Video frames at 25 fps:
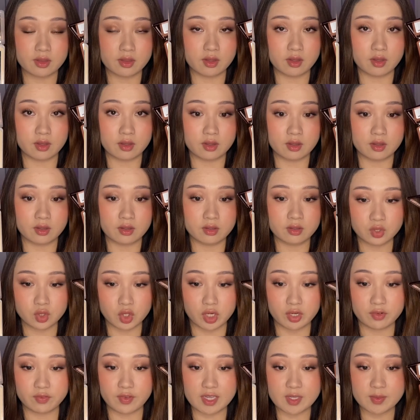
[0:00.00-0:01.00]
the
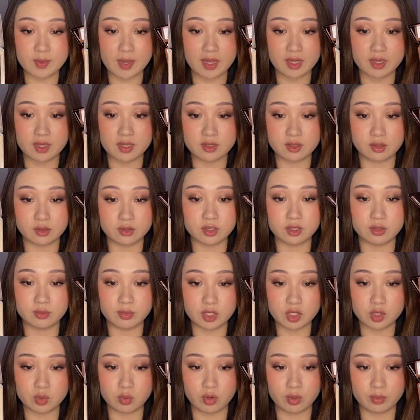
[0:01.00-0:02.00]
dark face palette is also
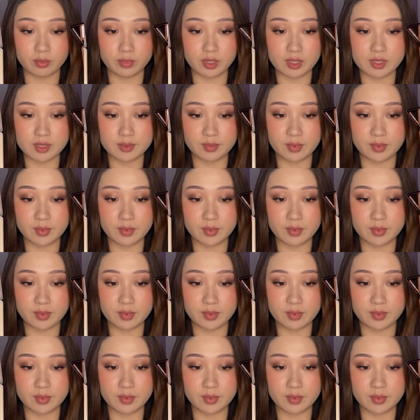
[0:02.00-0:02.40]
much warmer as